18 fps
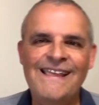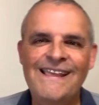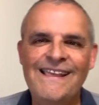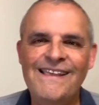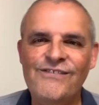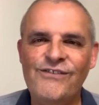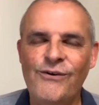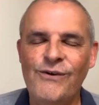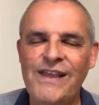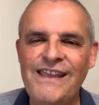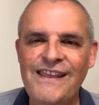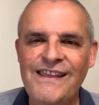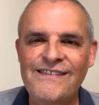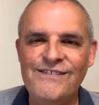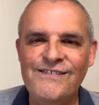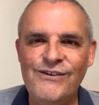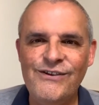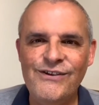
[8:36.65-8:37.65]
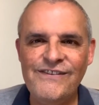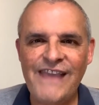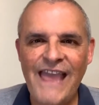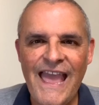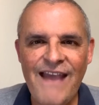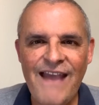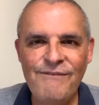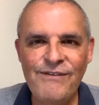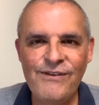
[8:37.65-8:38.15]
So it is good to
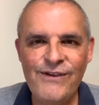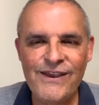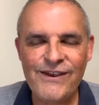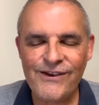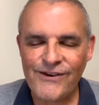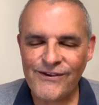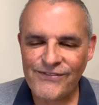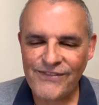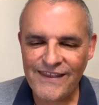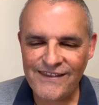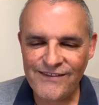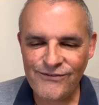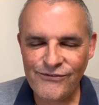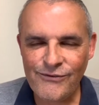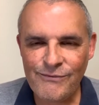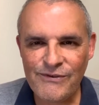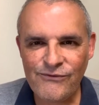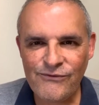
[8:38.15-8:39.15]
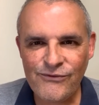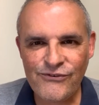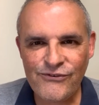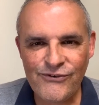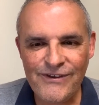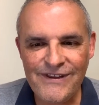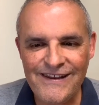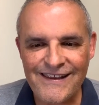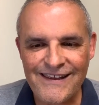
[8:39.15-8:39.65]
have you here. Thank you so much for
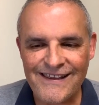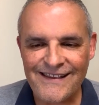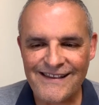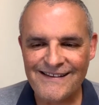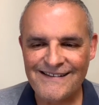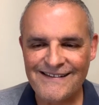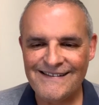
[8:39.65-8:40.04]
joining.